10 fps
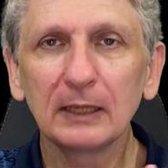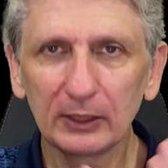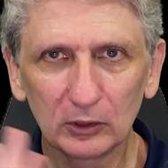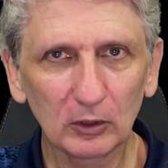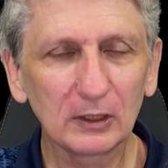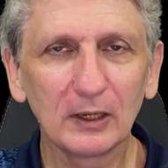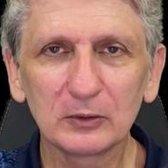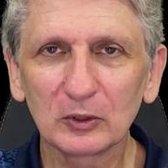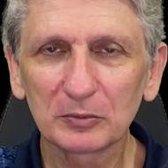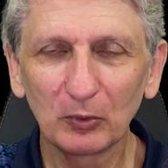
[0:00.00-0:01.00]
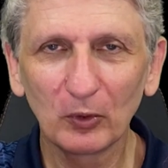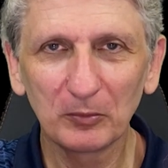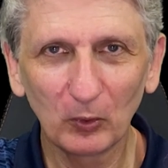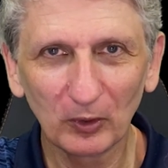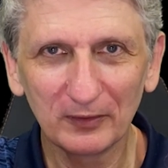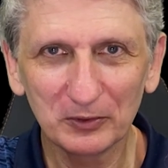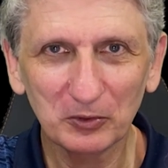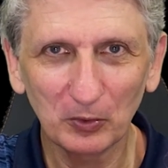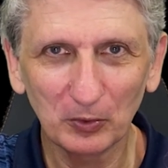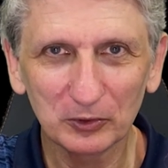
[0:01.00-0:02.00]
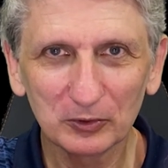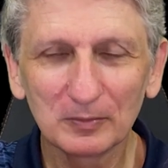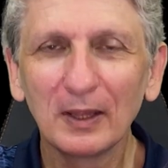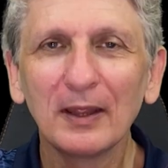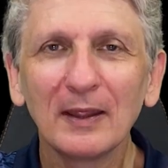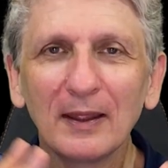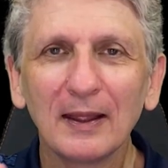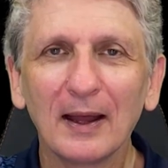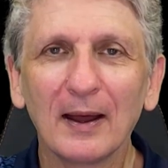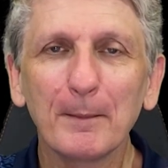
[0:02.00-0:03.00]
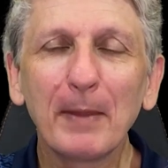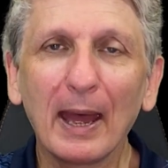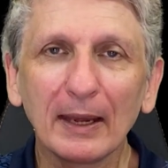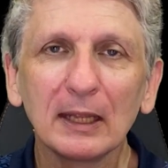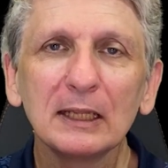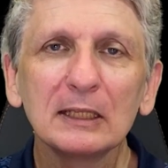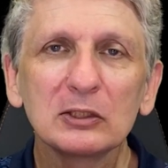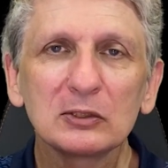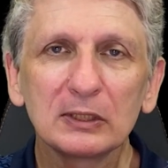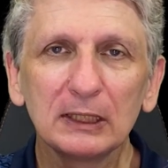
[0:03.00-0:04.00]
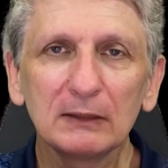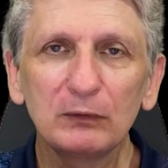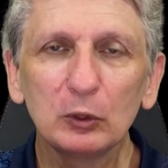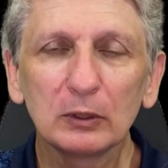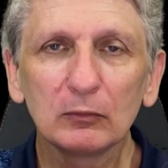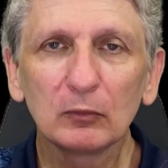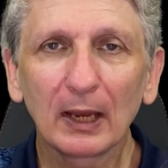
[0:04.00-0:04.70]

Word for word: Now, you're not going to explore them all in this course, uh, but see if you can